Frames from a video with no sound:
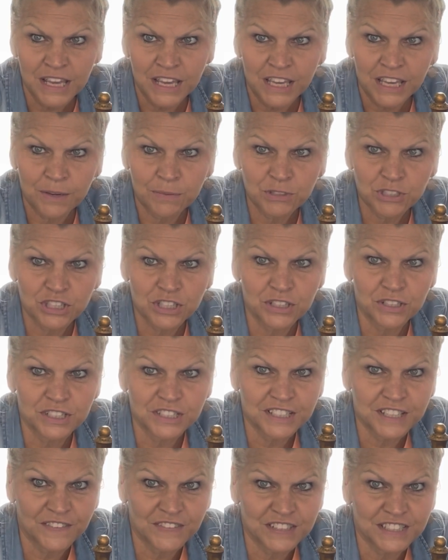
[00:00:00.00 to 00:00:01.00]
It was
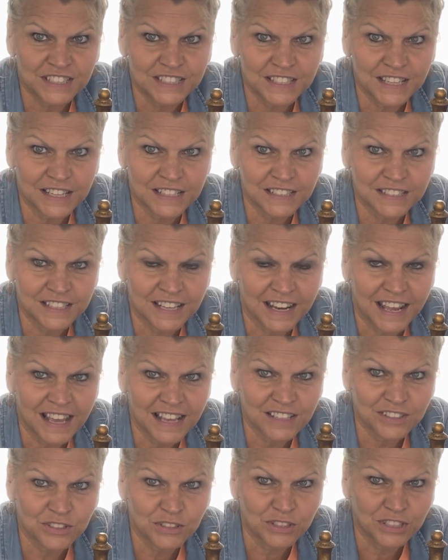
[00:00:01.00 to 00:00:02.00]
37 cents. It
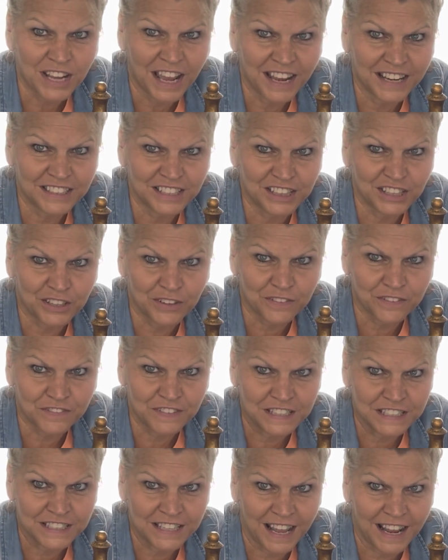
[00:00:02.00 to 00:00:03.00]
has tiny little
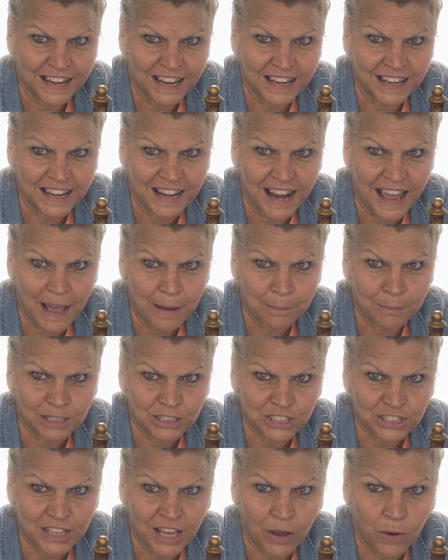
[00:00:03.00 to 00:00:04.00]
feet on it, not
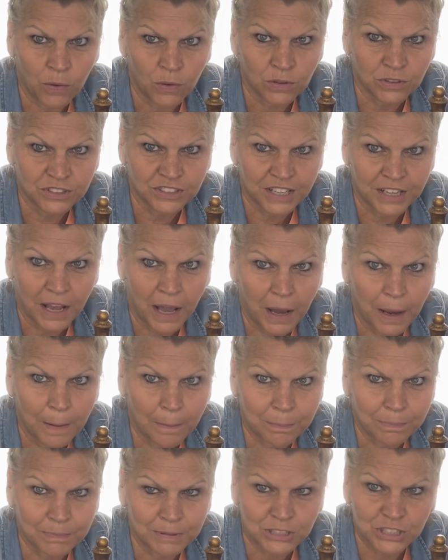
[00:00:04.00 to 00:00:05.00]
much that holds it
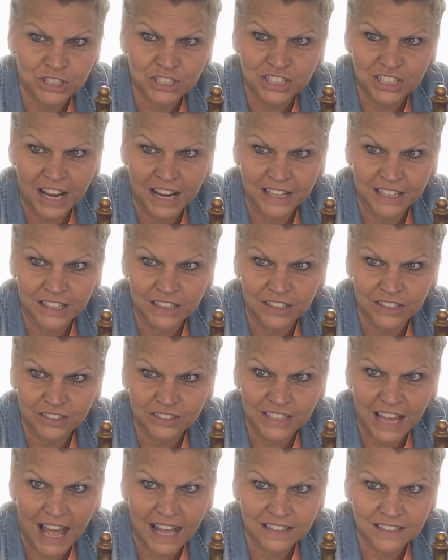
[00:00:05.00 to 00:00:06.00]
up, but just tiny little
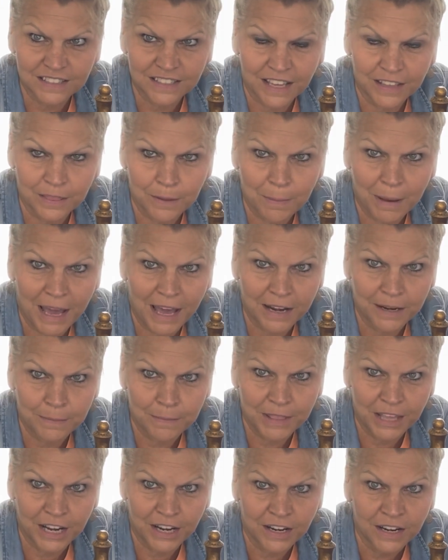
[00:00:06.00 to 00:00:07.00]
dots on the
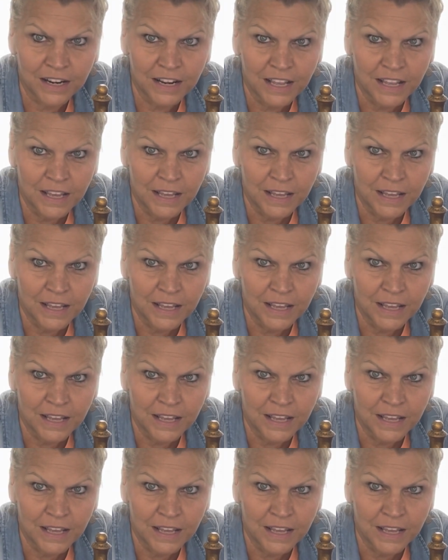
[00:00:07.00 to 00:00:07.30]
bottom there.